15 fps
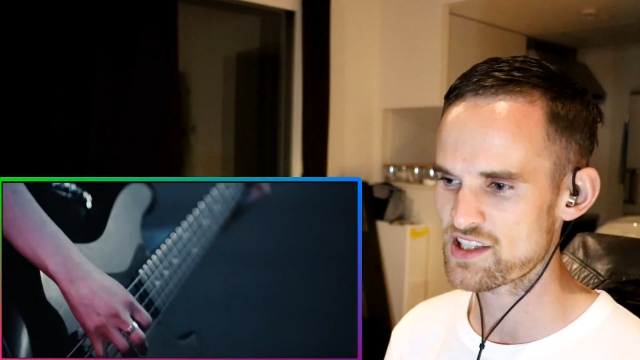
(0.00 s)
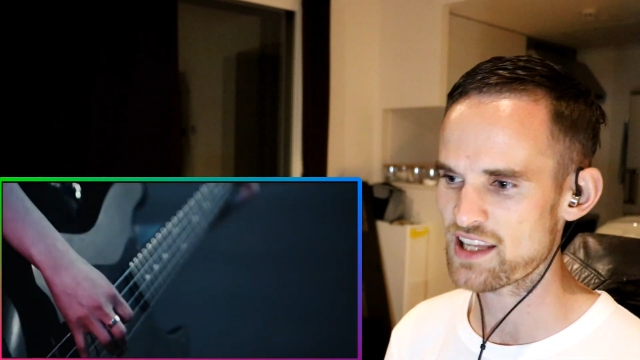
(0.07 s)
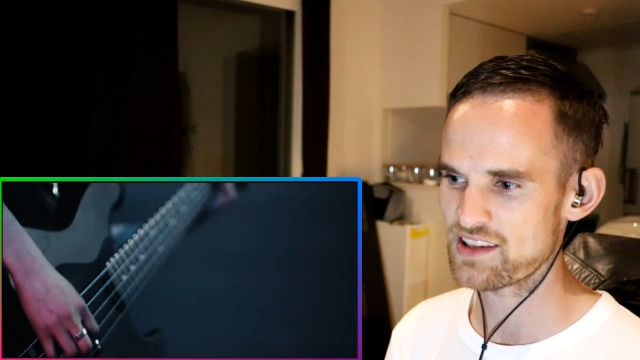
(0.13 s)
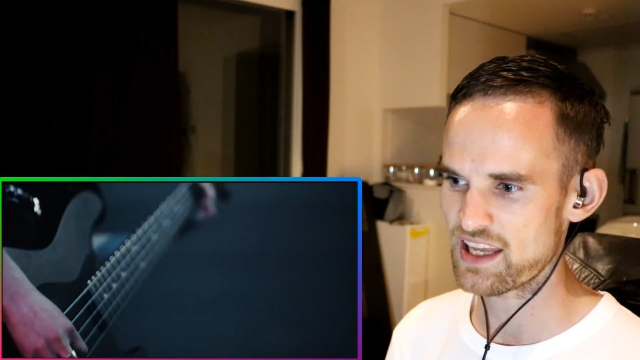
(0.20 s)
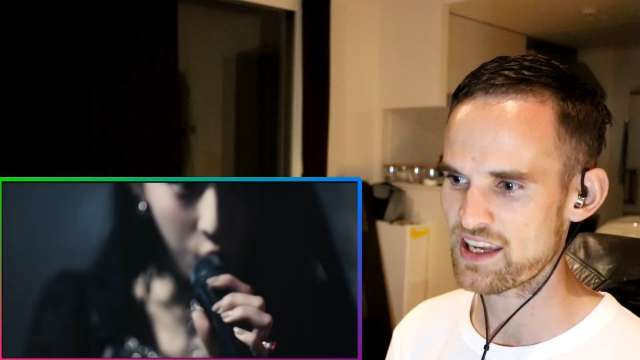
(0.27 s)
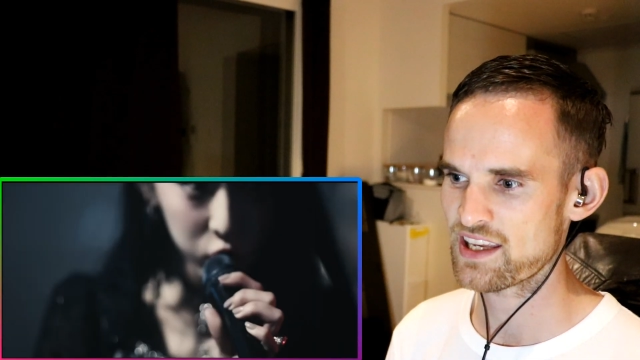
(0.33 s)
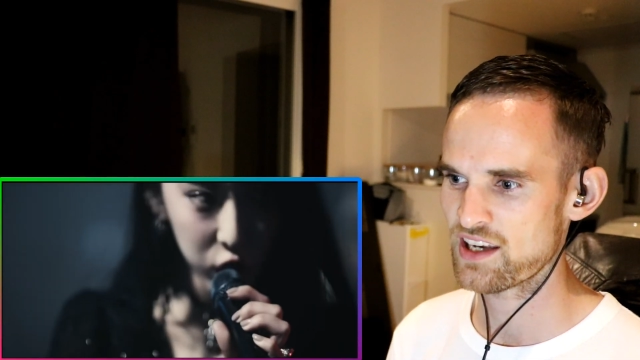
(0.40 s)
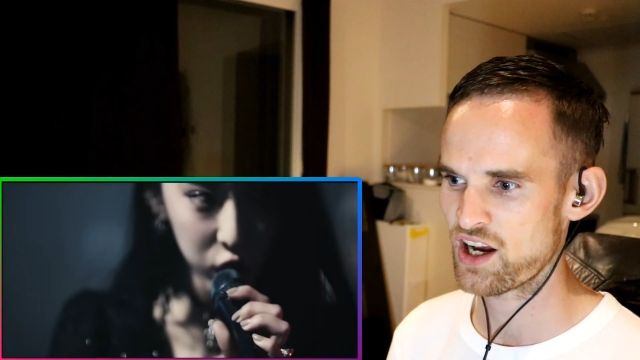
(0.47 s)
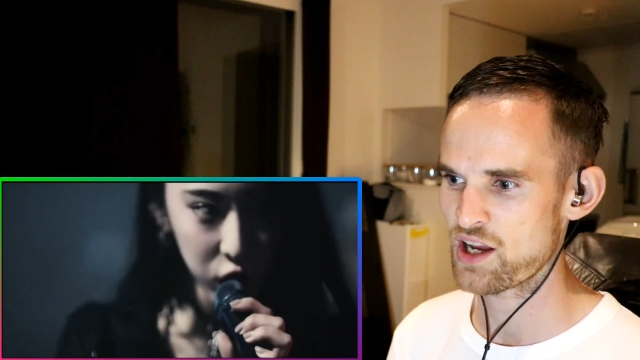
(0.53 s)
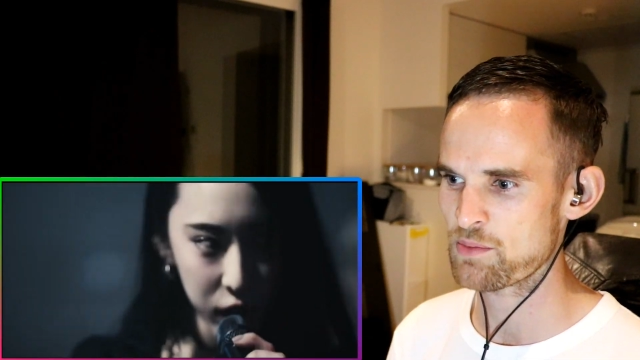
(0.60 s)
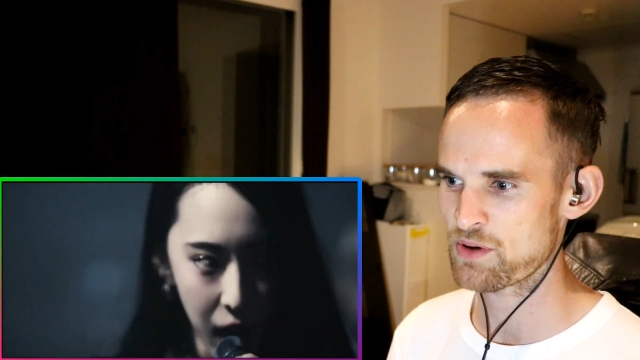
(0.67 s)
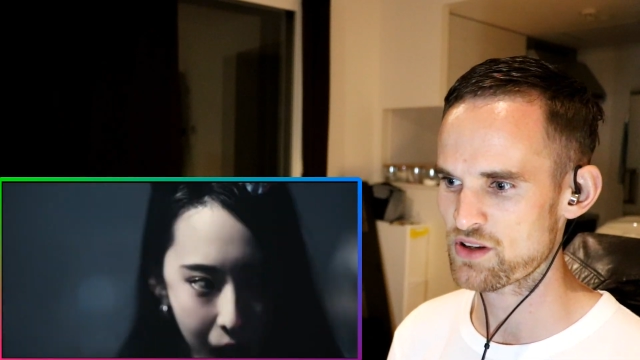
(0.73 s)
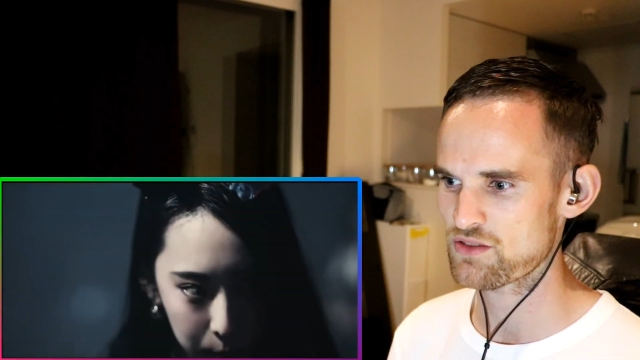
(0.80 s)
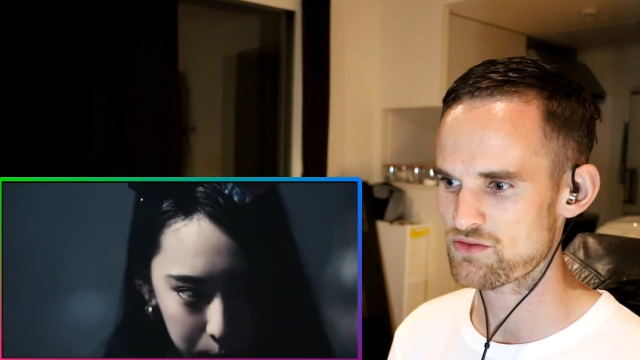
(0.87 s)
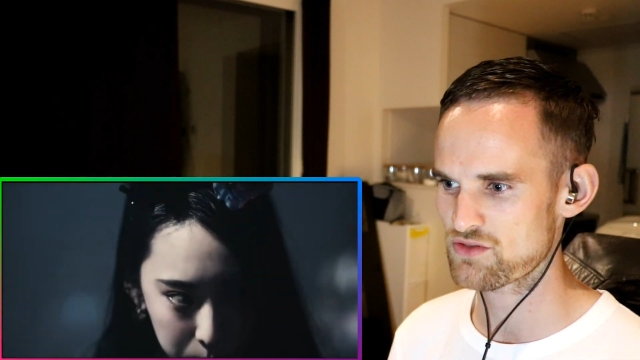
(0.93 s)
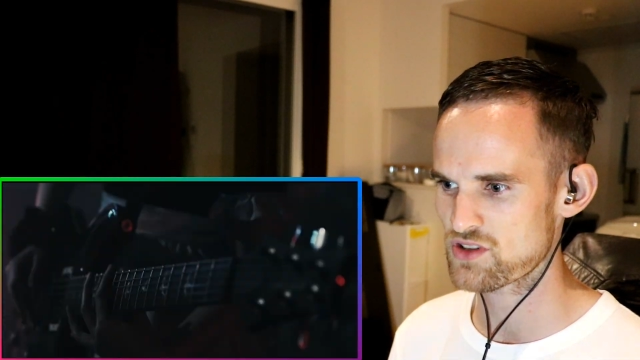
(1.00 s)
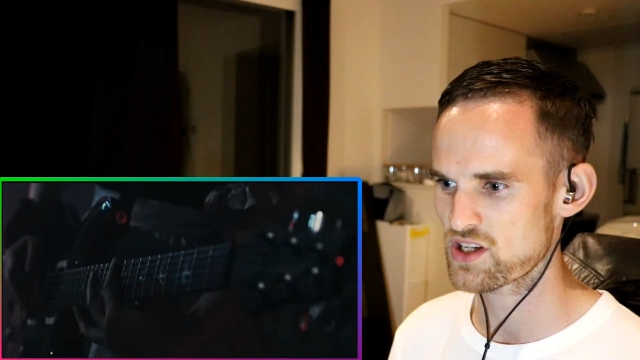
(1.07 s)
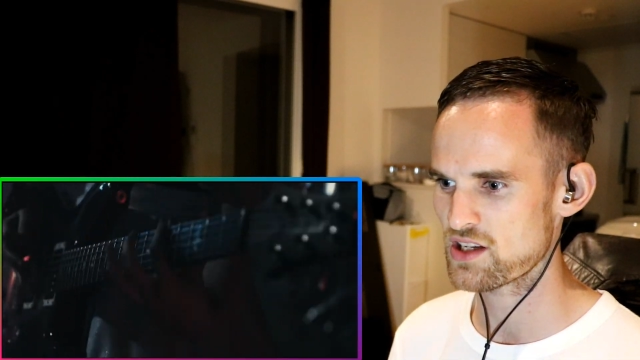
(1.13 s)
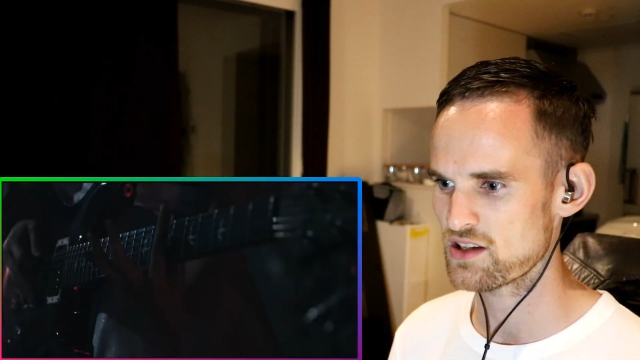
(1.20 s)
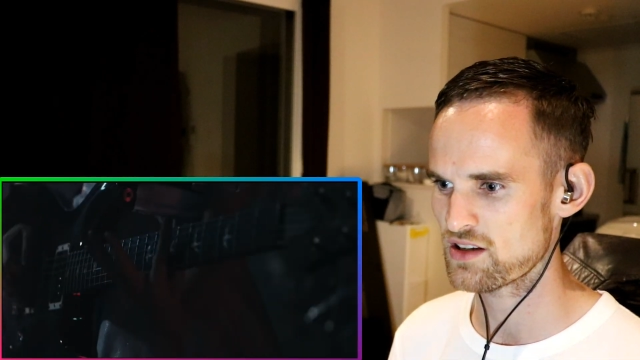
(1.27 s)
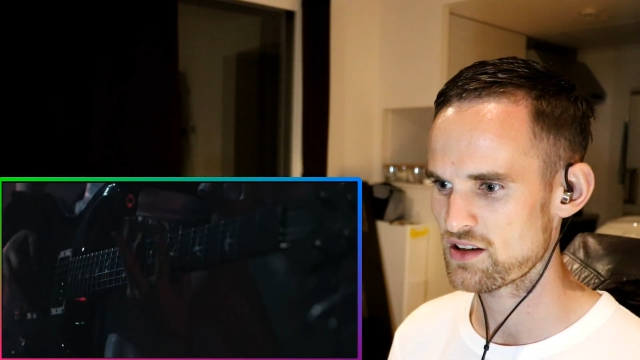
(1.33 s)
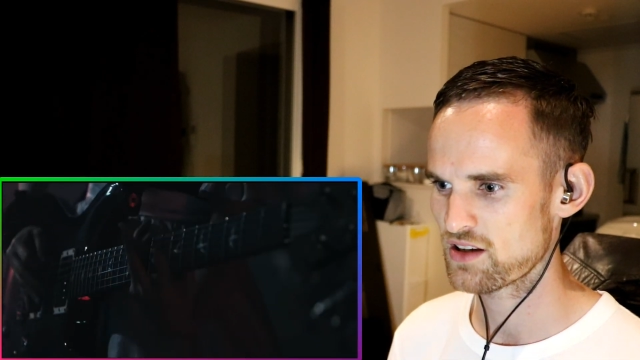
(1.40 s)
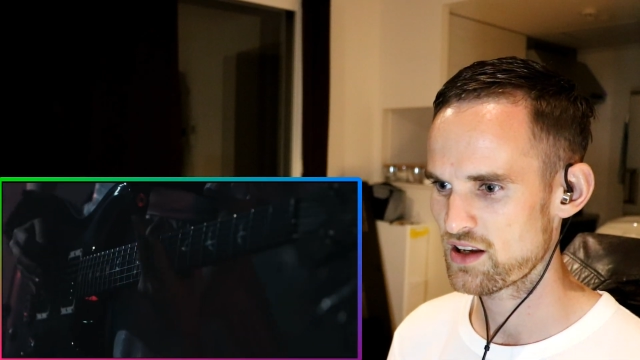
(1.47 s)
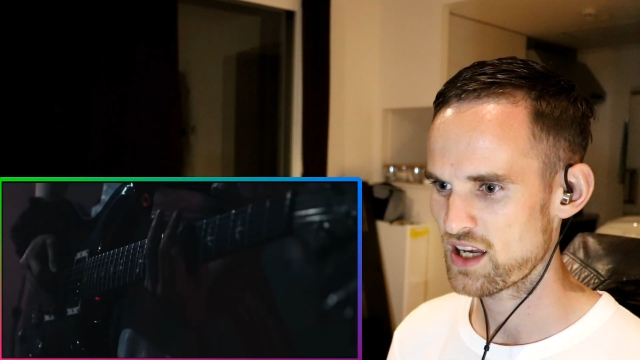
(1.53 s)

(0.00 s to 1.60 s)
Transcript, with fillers: said deck in I, but she